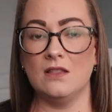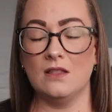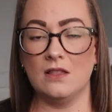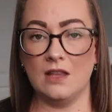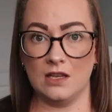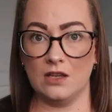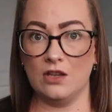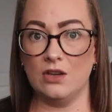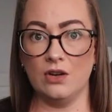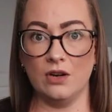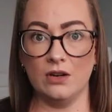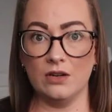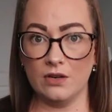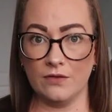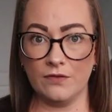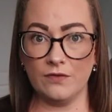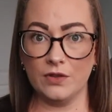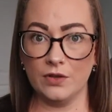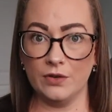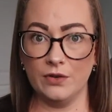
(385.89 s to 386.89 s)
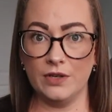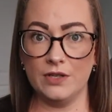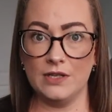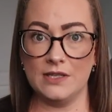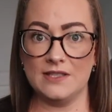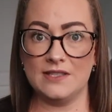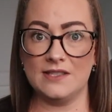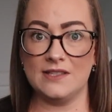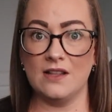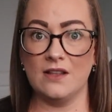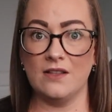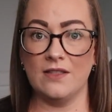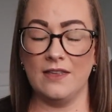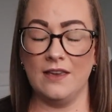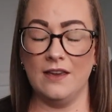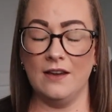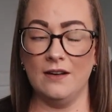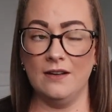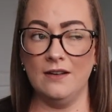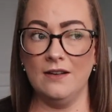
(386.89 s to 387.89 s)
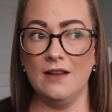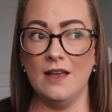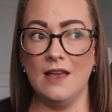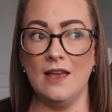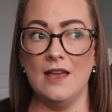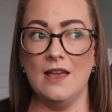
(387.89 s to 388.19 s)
like your fluid is still there.